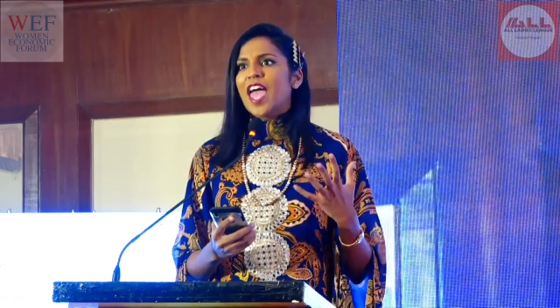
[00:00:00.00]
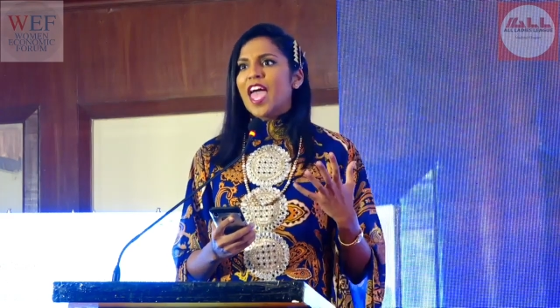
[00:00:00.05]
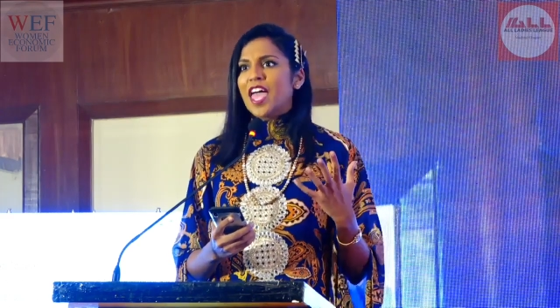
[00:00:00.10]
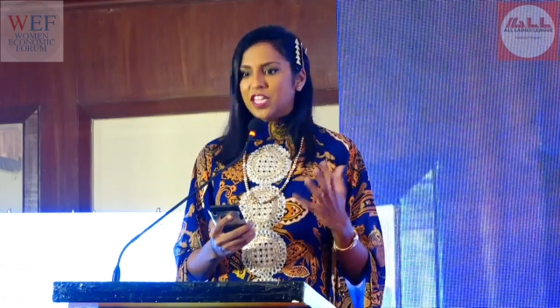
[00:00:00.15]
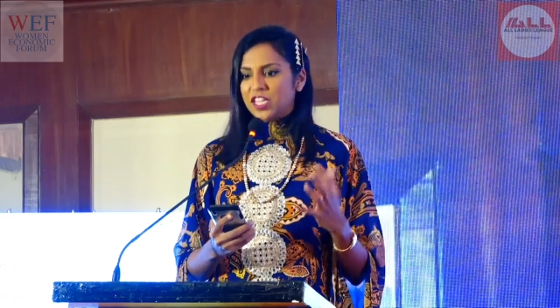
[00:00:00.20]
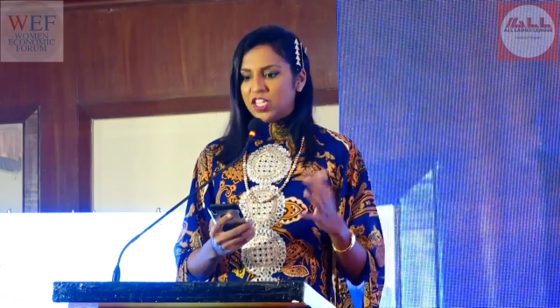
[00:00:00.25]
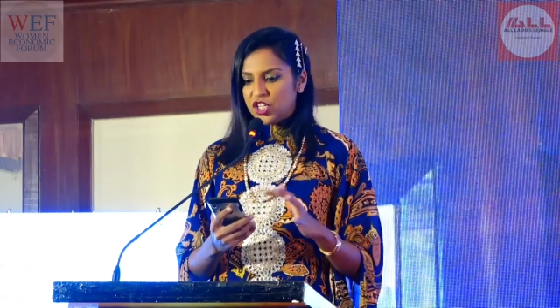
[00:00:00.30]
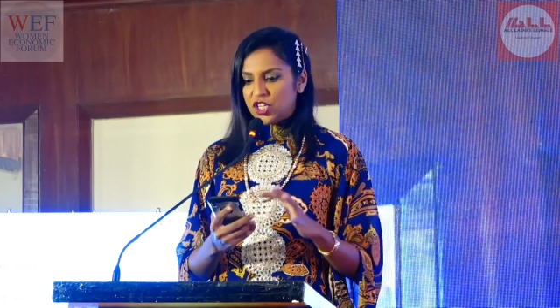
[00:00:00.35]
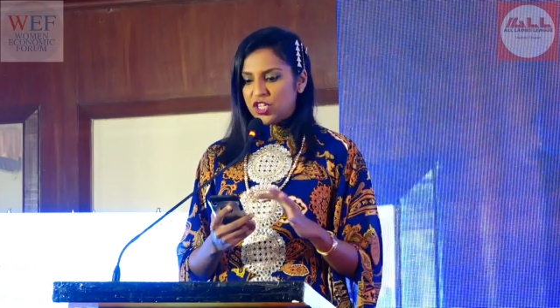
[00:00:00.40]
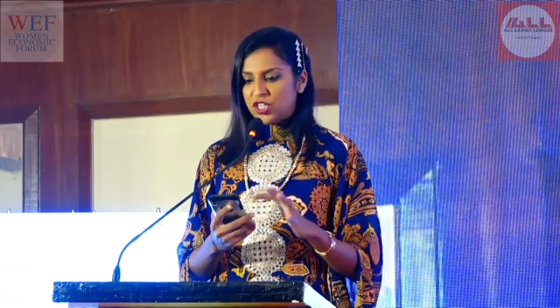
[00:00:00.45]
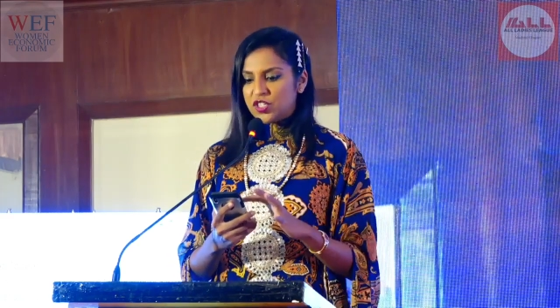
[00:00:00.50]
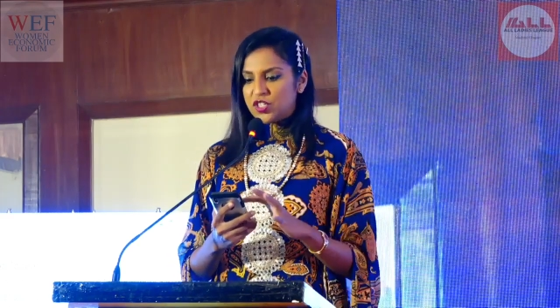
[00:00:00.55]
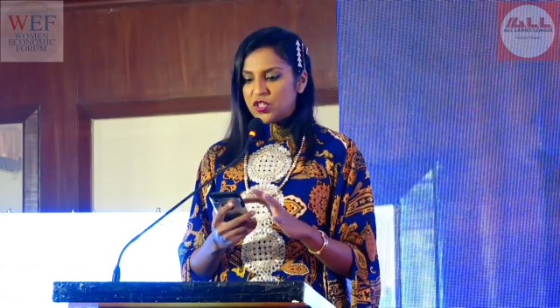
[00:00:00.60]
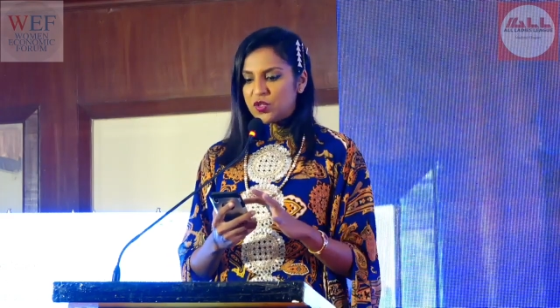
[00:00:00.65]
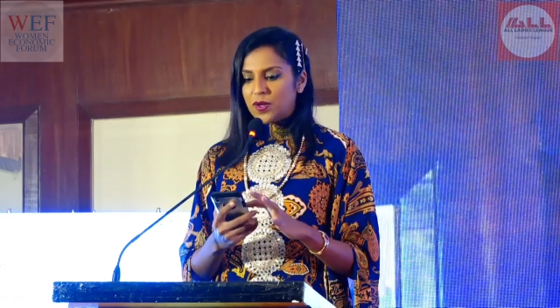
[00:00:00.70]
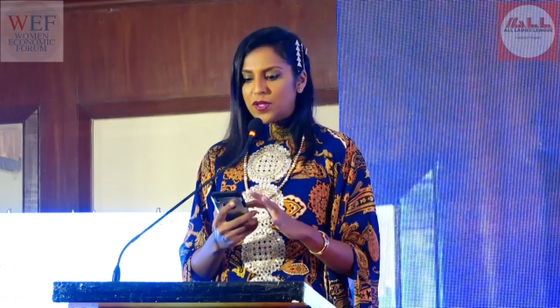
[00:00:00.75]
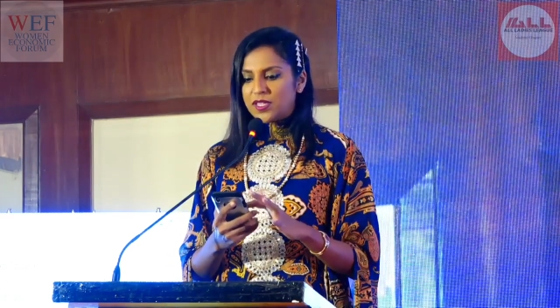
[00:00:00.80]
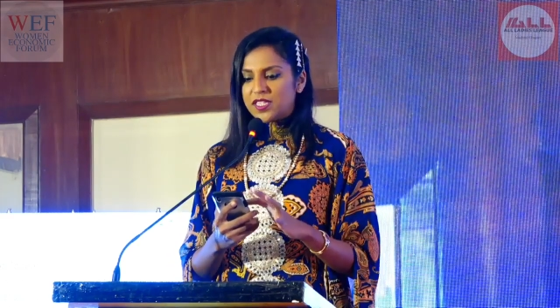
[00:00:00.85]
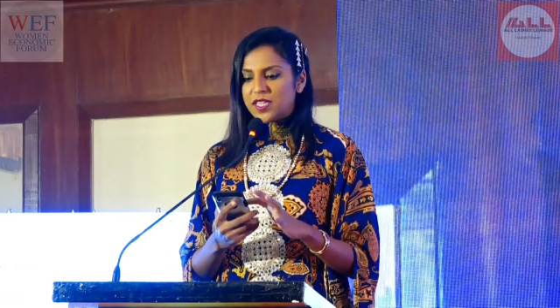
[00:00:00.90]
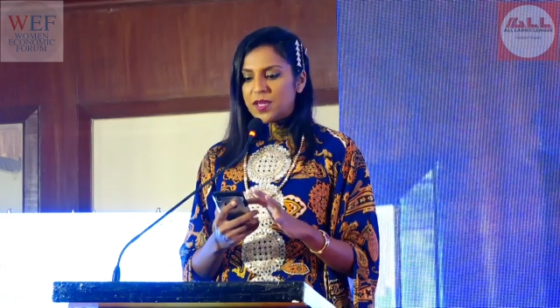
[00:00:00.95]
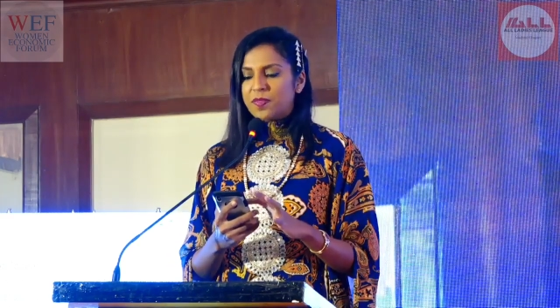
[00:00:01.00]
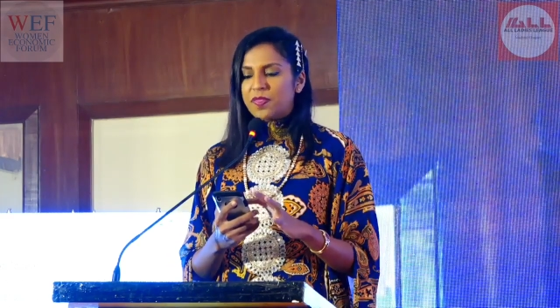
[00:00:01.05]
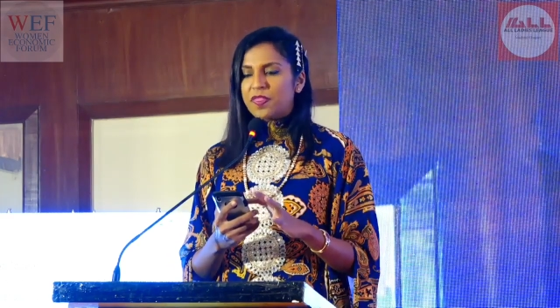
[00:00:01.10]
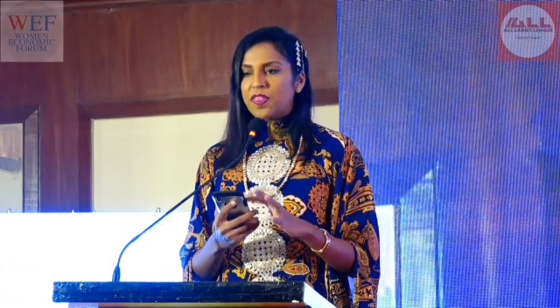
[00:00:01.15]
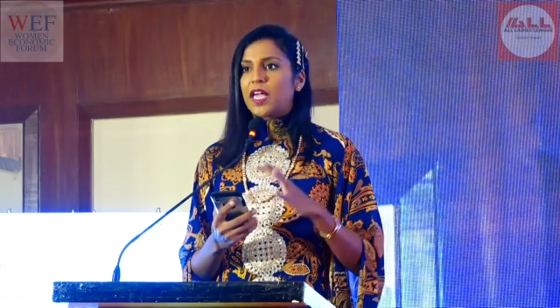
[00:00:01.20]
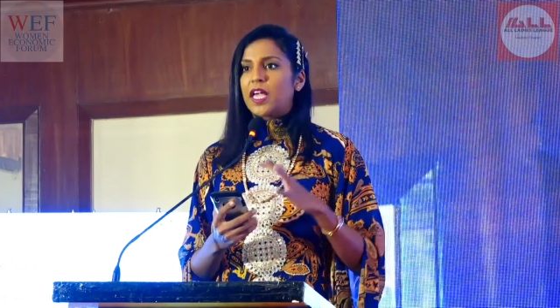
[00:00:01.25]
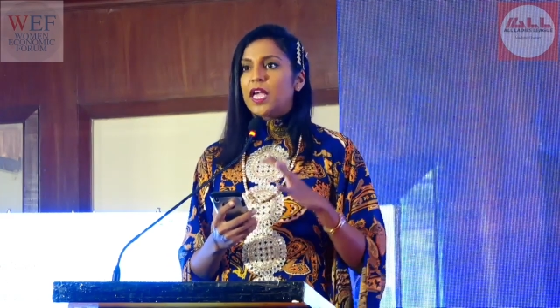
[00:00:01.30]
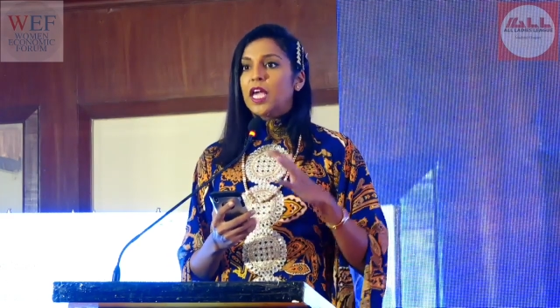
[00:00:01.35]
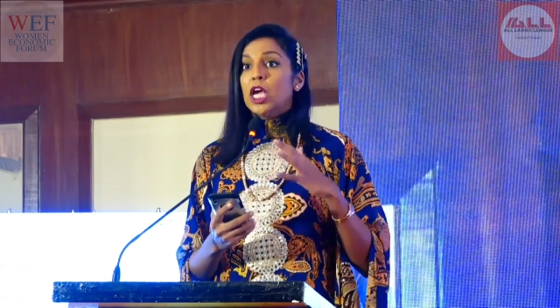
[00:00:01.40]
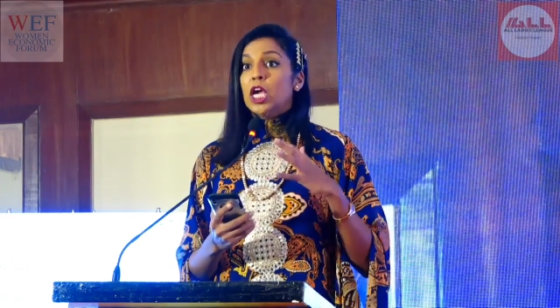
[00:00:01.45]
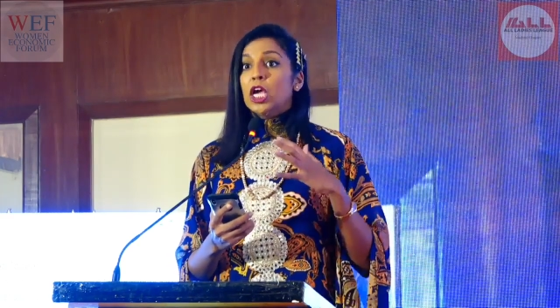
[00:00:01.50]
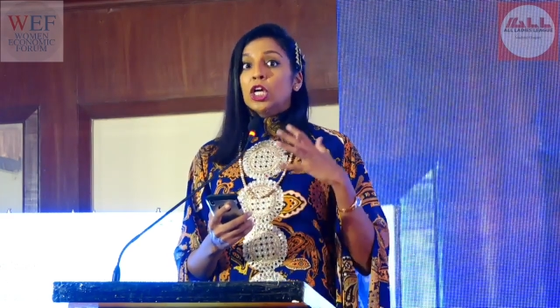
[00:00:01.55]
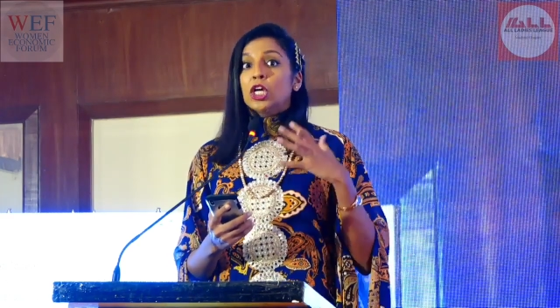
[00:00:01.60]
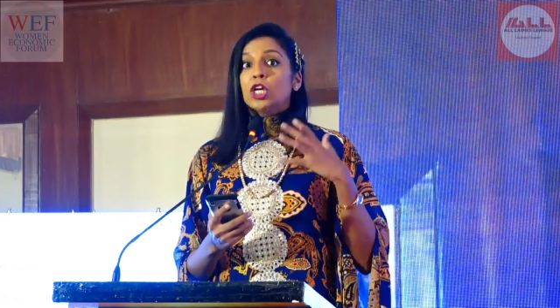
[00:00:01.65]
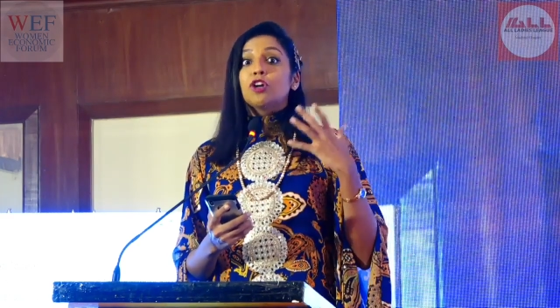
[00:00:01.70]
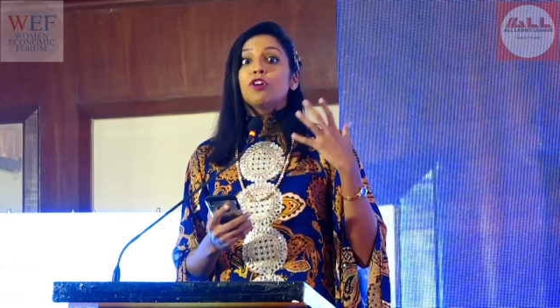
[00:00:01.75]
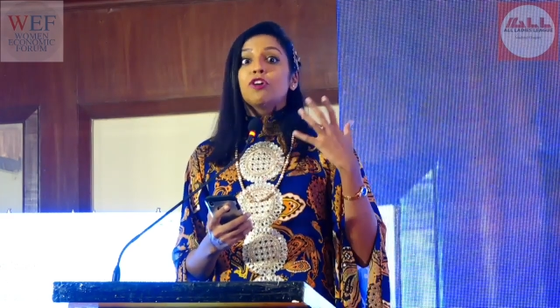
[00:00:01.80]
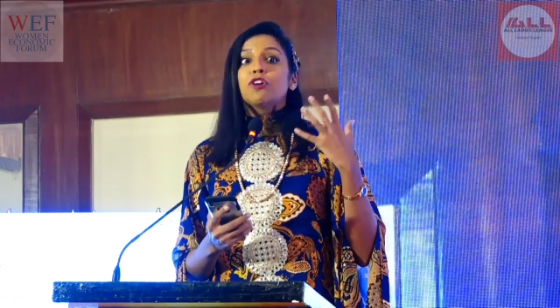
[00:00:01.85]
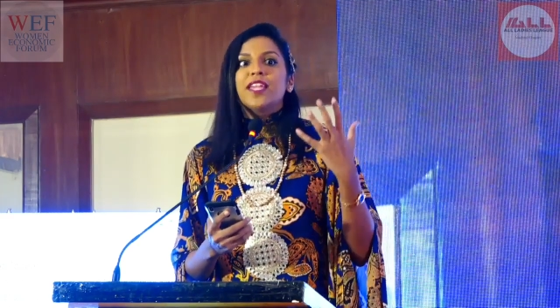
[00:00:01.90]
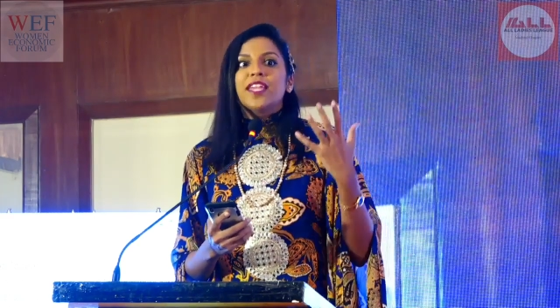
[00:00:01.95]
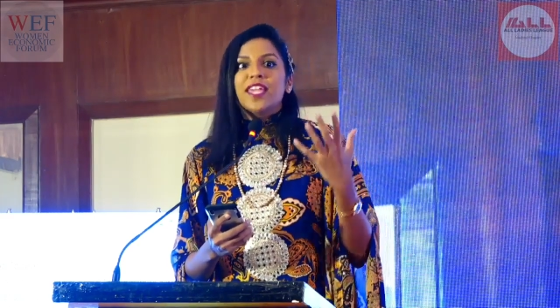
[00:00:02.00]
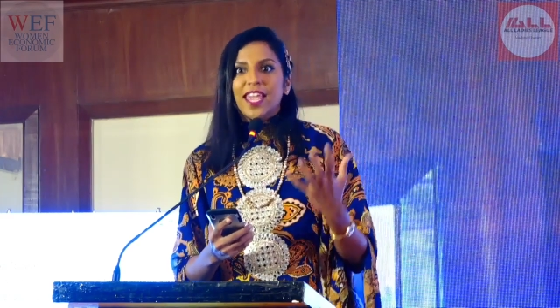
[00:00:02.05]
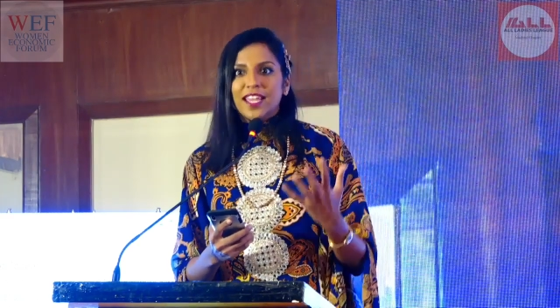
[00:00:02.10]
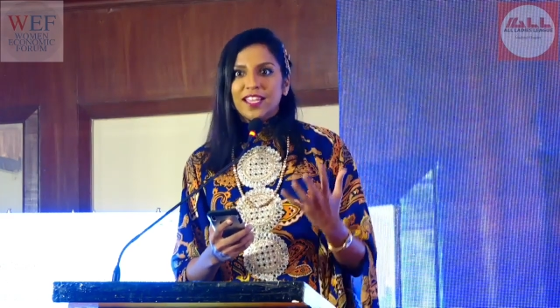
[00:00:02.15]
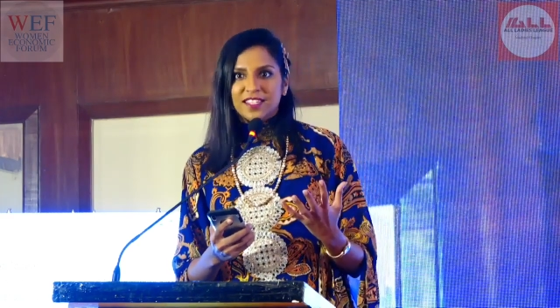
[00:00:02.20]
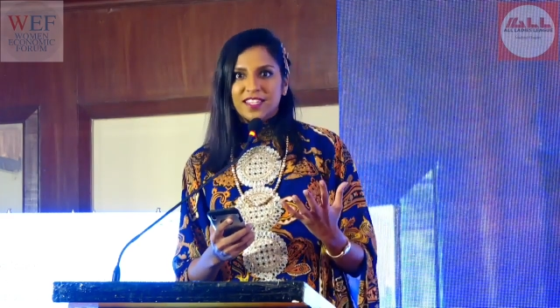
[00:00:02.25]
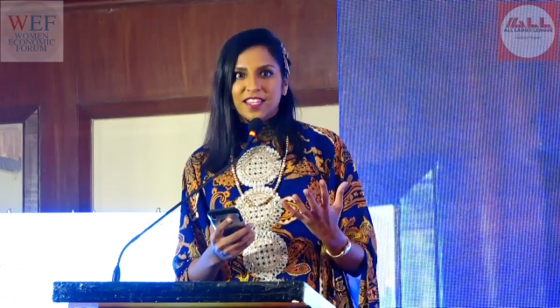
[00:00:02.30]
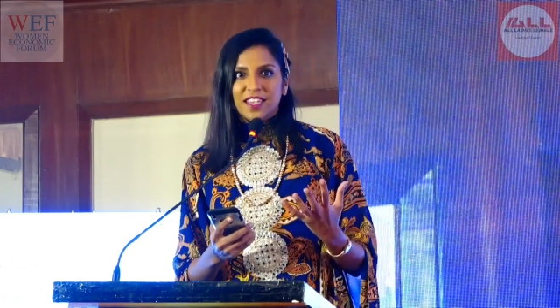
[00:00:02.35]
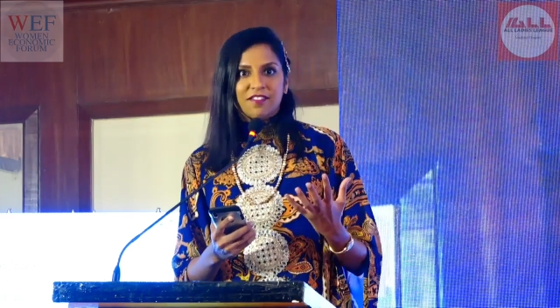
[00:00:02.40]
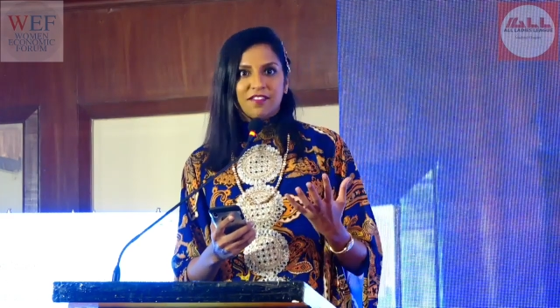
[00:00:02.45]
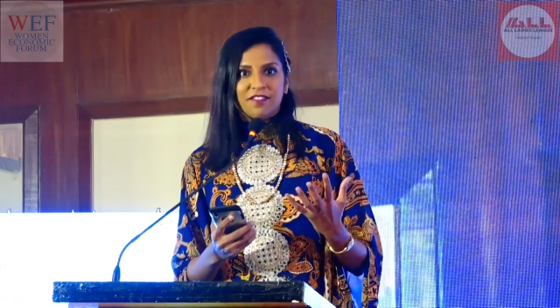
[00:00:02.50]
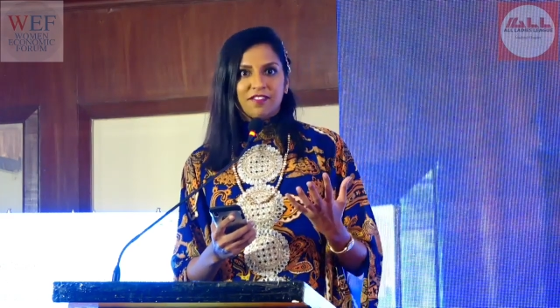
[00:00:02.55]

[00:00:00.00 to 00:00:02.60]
energies towards something creative